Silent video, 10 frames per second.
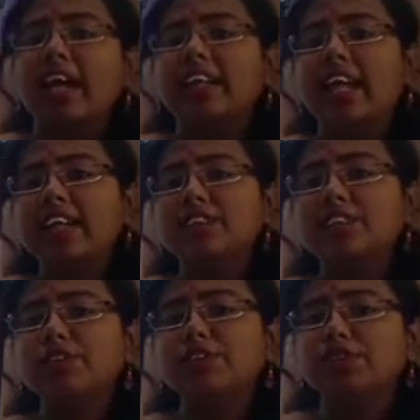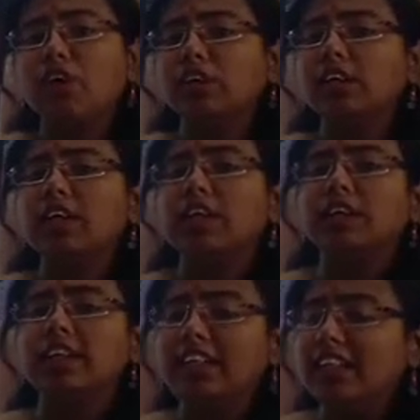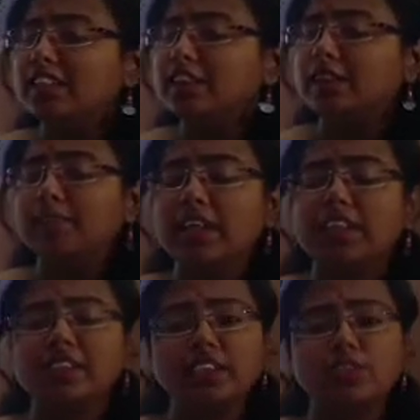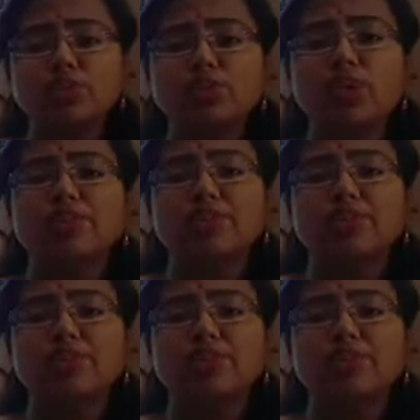Next, for the indiscriminate use of